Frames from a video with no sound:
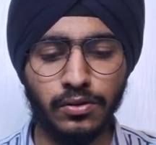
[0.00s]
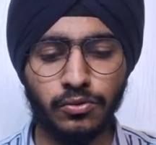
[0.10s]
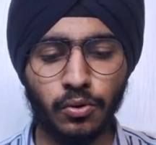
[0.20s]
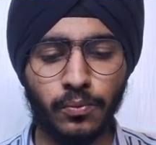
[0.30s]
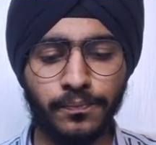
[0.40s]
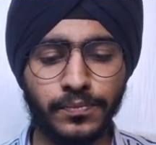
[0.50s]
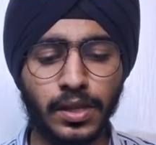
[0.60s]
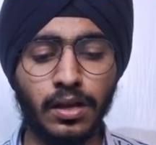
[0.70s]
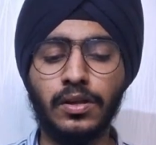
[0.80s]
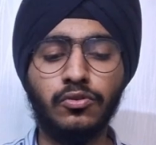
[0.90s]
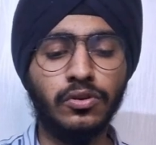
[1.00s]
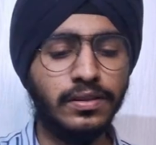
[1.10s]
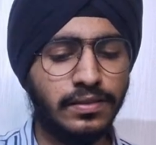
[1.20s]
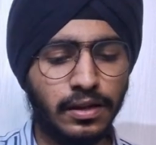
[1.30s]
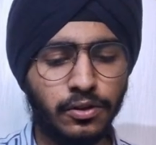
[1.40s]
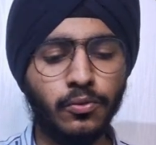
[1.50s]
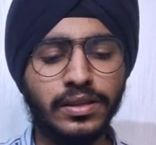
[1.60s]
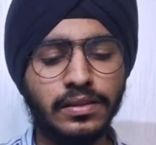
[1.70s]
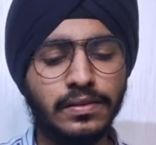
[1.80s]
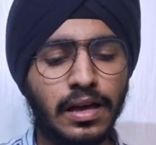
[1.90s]
So this is the queue
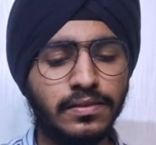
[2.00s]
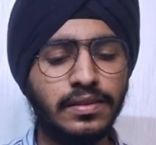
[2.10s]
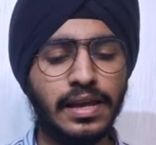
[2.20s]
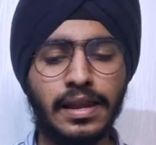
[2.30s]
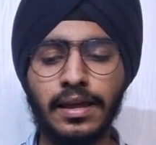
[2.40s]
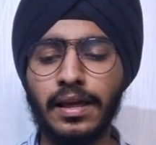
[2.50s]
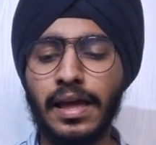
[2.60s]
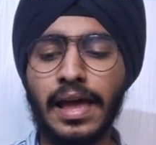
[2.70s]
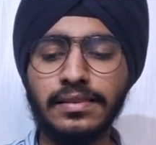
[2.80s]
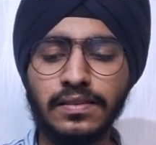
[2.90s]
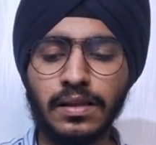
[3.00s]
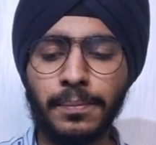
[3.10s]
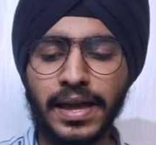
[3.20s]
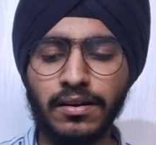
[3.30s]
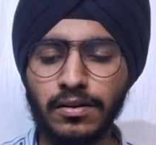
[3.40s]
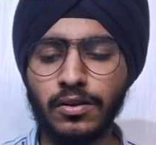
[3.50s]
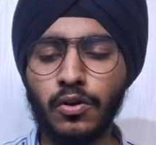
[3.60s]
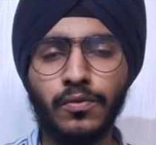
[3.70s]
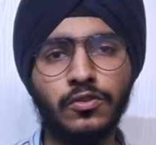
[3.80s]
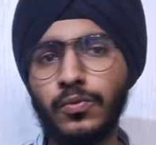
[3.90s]
and this is the answer array, and this is a binary tree
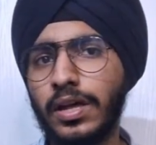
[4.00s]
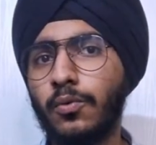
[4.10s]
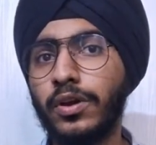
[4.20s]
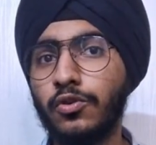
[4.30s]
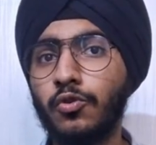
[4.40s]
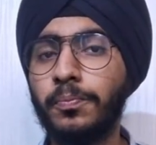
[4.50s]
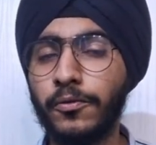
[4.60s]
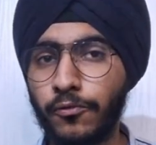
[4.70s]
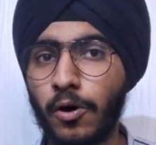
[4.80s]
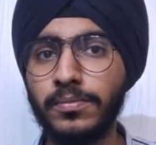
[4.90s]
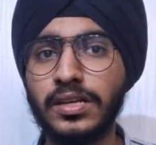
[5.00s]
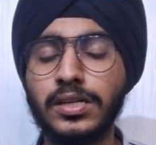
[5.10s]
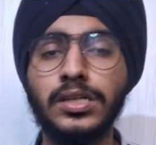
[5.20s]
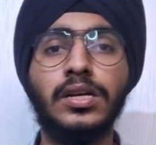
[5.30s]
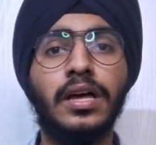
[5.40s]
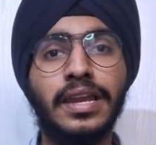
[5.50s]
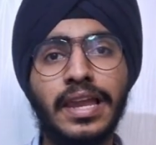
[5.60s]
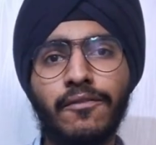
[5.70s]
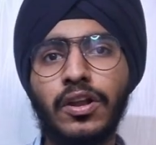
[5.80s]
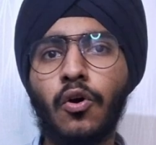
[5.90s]
on which we are going to perform the
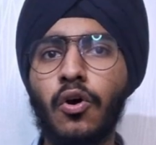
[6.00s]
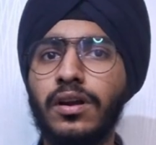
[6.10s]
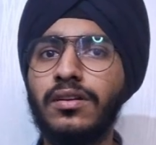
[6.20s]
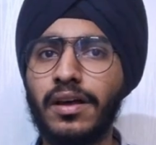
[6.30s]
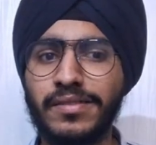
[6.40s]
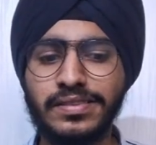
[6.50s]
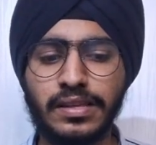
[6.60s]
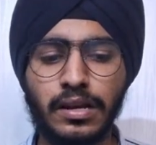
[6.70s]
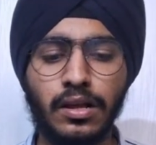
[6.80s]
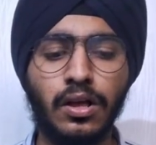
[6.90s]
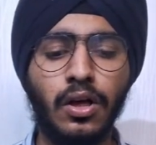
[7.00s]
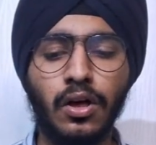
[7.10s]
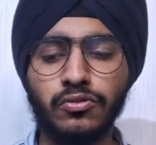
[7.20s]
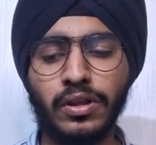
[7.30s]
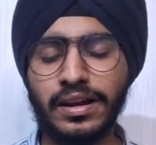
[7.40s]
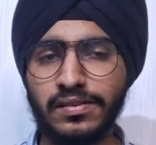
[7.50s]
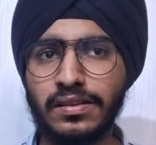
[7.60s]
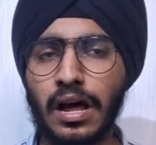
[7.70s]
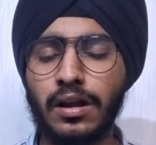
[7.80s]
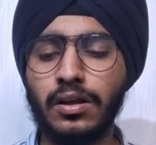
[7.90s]
level order traversal. So let's
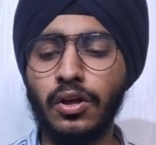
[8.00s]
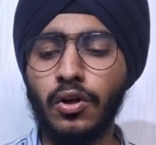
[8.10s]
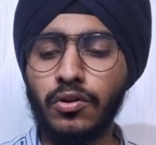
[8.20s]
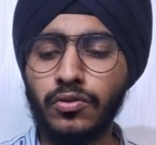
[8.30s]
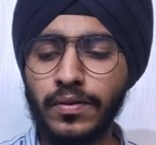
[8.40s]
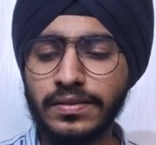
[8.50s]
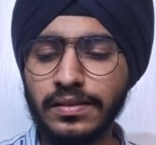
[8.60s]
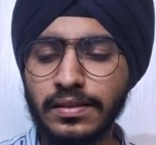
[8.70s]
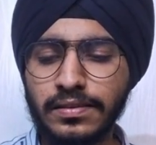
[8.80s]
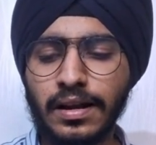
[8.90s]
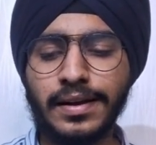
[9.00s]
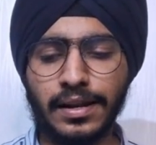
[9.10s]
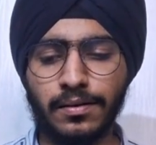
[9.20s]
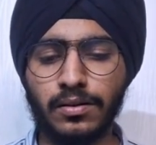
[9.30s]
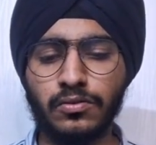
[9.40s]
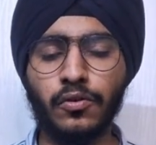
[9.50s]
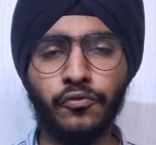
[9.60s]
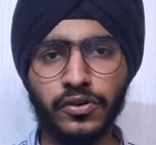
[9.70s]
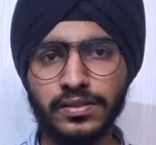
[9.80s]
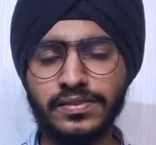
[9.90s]
start. So we'll say this is a 10. So
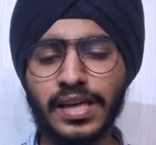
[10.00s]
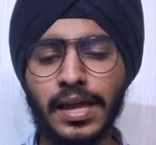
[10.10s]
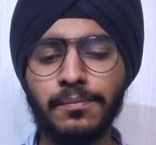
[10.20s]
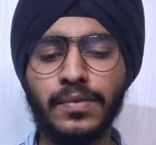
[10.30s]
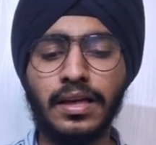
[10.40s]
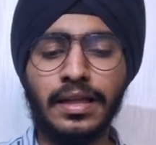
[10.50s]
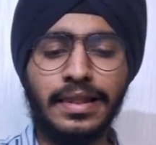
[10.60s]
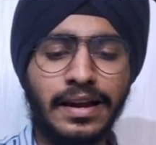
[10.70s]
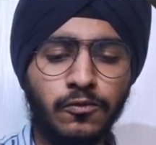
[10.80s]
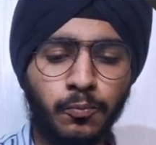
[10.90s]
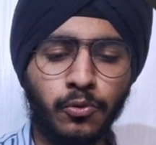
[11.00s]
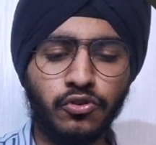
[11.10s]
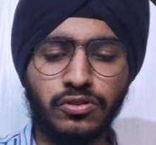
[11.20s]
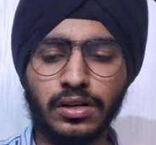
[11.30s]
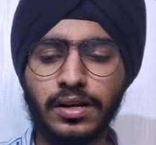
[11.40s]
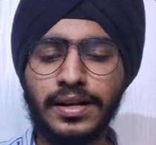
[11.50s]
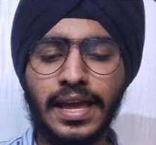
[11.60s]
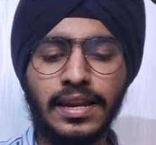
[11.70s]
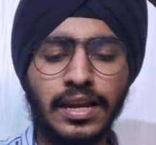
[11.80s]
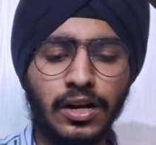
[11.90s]
first time, let's push the
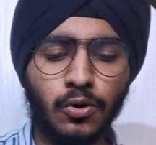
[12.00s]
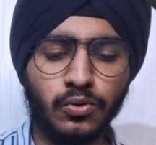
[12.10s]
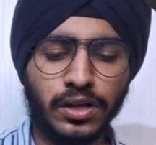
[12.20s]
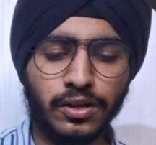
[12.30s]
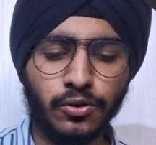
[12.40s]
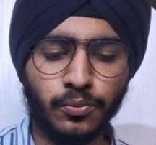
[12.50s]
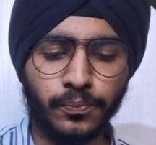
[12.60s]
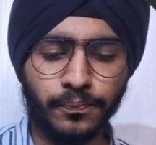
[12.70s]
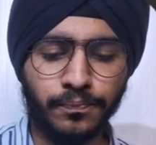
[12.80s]
10 into the queue.